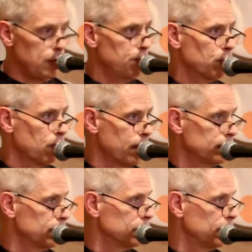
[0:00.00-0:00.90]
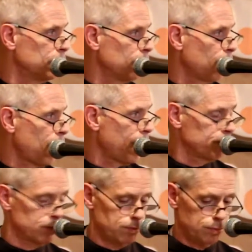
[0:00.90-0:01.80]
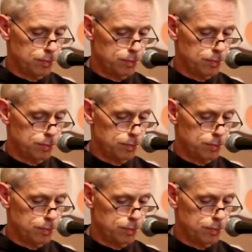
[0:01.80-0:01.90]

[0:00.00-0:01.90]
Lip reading: deep crises in their lives.